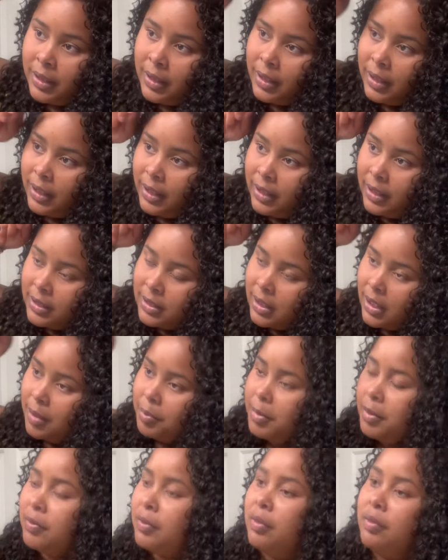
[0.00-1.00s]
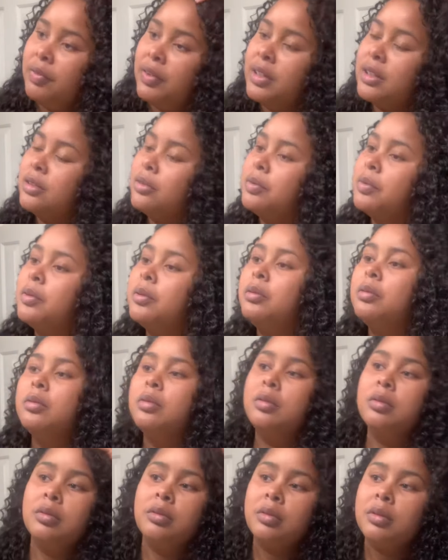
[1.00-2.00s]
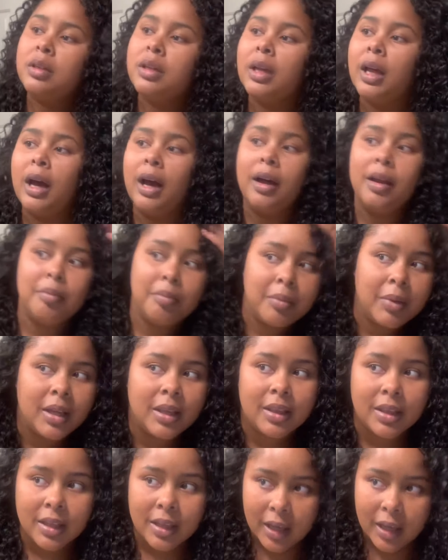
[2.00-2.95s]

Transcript: any type of invisible knot method.